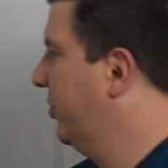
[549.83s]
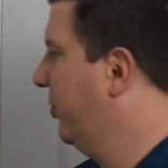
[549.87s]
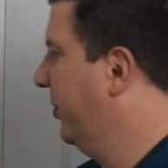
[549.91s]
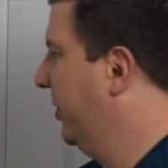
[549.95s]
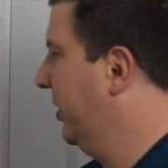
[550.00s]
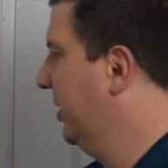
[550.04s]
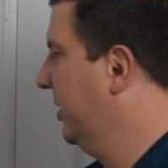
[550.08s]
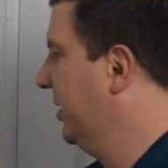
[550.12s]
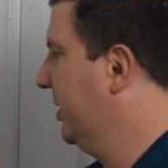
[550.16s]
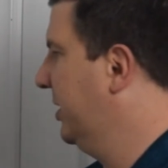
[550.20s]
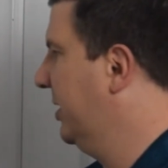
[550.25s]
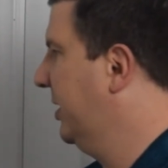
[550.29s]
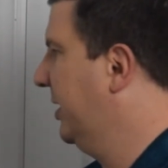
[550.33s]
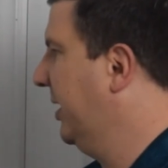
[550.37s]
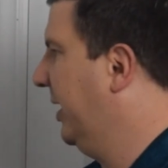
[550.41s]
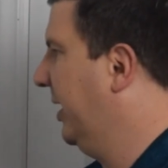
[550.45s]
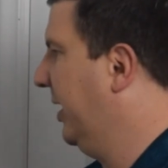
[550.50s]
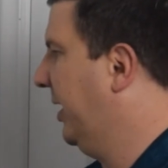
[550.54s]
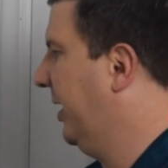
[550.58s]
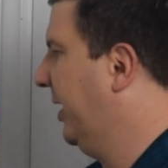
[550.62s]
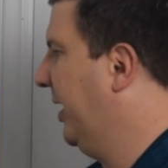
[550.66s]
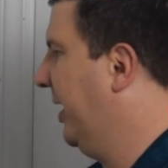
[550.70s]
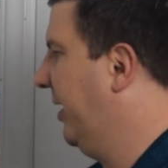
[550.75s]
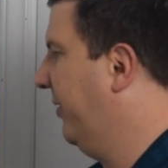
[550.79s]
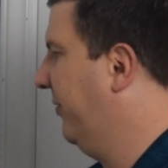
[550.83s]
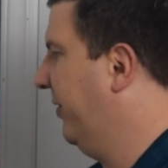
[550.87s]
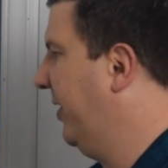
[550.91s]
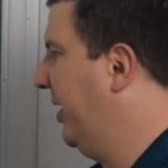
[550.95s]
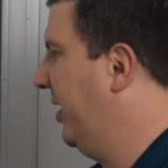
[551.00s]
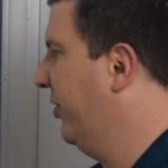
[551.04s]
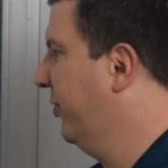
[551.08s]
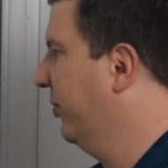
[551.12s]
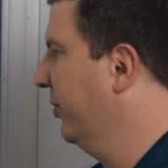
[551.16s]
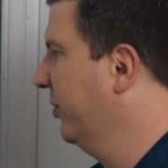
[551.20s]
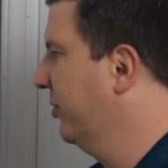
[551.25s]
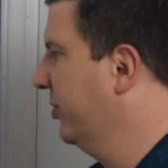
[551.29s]
of ones that have
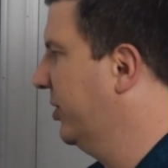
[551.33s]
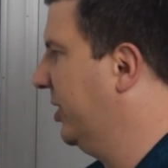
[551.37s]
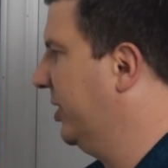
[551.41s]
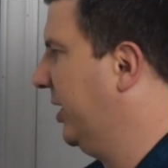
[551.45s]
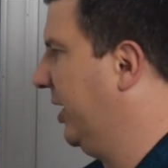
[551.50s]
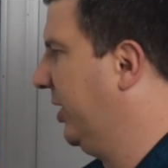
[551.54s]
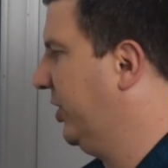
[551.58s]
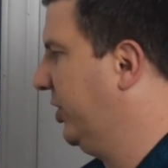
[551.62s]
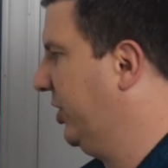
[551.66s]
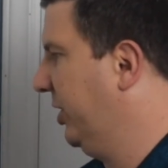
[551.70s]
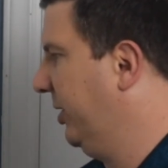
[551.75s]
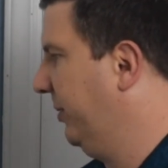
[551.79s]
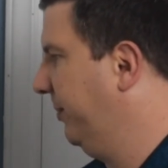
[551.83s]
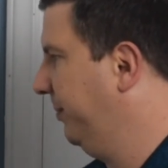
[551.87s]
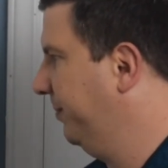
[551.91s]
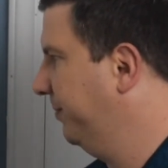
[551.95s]
a through section.